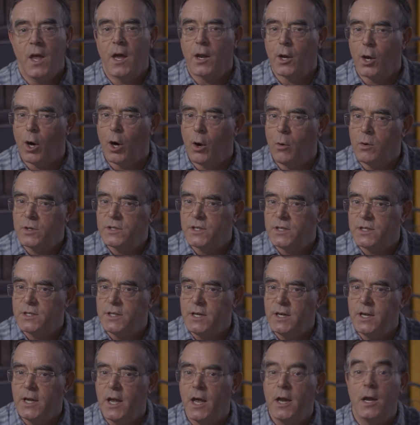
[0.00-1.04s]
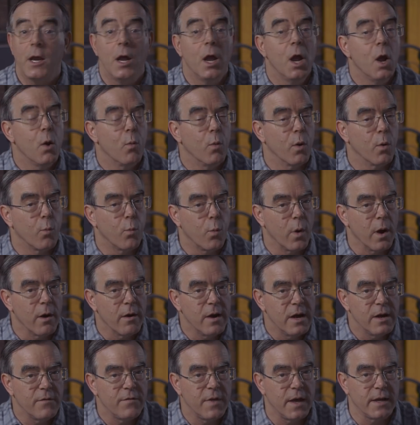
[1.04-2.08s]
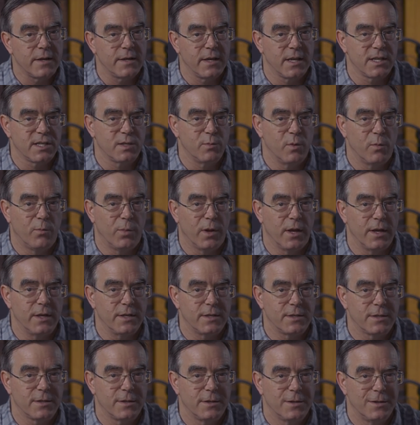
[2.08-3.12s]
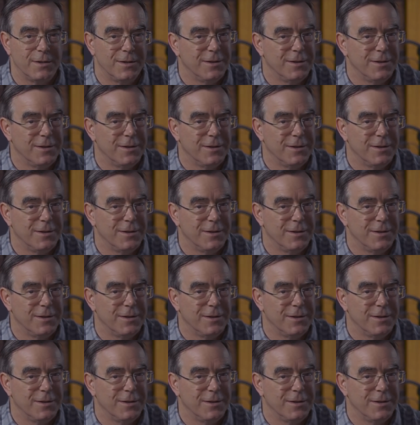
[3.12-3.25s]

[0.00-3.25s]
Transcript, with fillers: And always at CDN, we're wary of that decimal place.